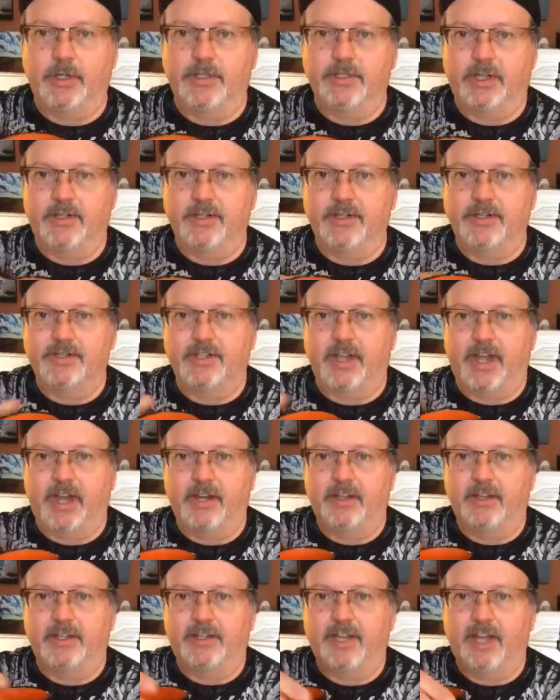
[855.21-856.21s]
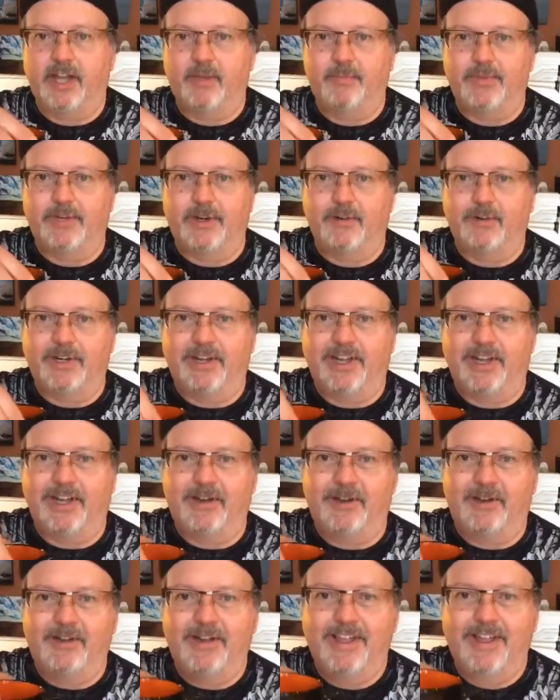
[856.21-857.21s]
on this side of the cup. There we
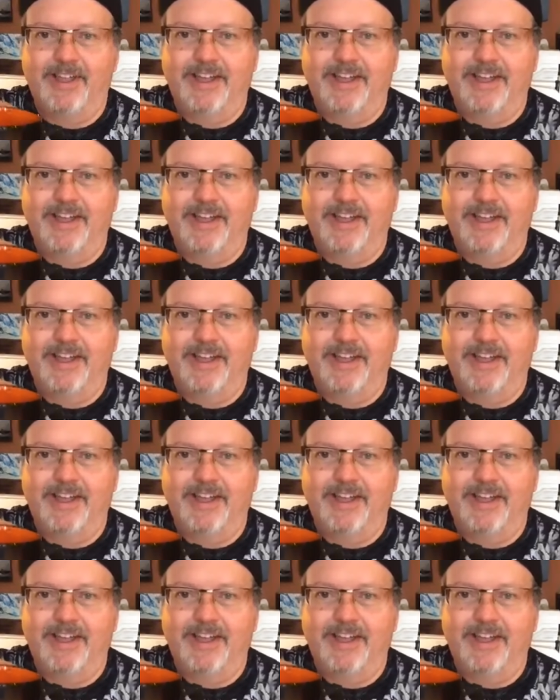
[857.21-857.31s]
go.